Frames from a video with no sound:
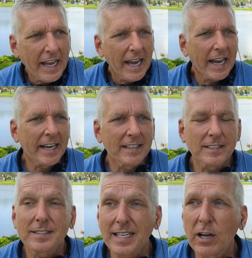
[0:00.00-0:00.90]
And
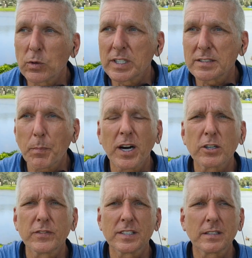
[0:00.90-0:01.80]
sound is a part of
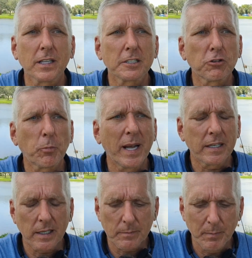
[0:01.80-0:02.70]
this
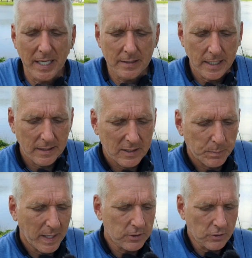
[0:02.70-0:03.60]
electromagnetic
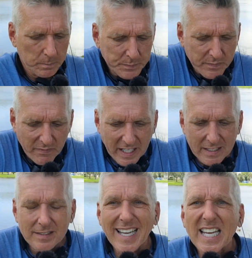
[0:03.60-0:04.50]
spectrum. It
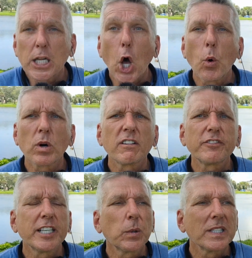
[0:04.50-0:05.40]
is a lower
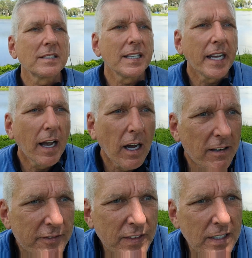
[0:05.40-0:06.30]
frequency
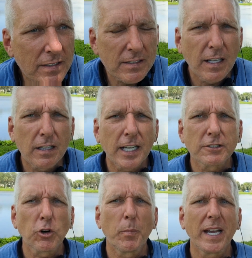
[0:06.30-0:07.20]
of this
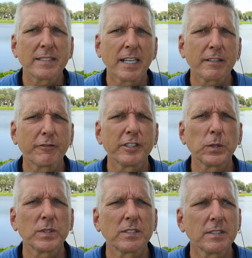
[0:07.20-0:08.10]
electromagnetic
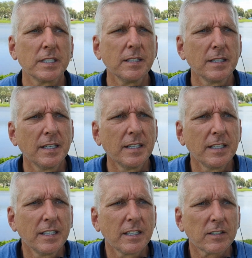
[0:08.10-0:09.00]
frequency
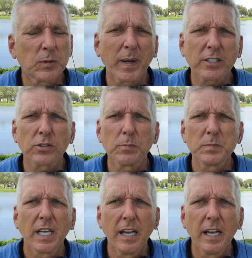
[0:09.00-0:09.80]
spectrum.